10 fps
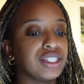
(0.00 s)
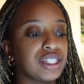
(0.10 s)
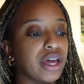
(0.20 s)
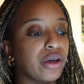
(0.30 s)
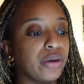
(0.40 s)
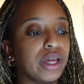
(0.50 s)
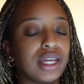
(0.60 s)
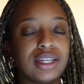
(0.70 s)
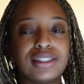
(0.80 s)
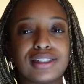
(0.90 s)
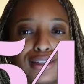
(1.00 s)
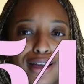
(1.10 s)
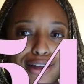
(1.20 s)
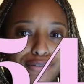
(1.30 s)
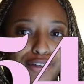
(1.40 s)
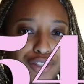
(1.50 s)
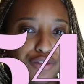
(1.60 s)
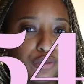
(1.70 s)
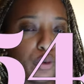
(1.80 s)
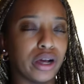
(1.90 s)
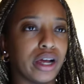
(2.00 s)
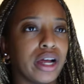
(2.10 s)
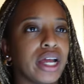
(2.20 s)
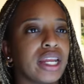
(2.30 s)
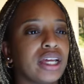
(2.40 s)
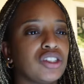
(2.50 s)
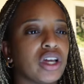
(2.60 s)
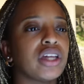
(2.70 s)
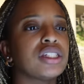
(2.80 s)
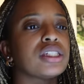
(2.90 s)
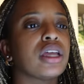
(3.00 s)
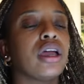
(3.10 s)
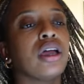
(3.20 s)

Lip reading: so it's 9:54 and I just